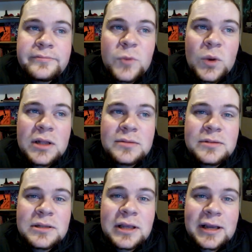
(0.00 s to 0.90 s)
well,
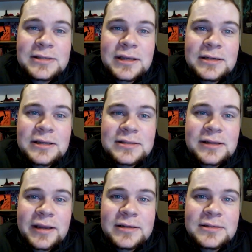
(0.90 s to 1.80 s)
like I said, it's
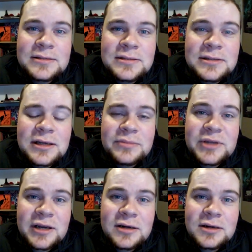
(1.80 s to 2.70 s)
late. I'm
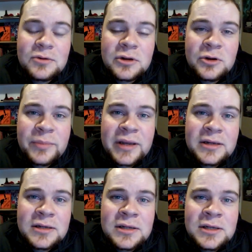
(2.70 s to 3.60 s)
tired. I want to go to
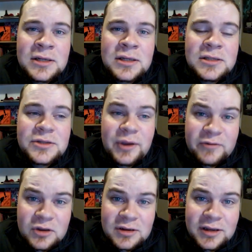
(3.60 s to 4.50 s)
bed. So you have a
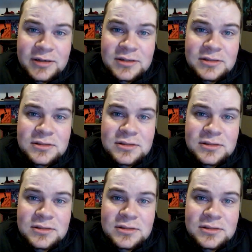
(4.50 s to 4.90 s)
good night.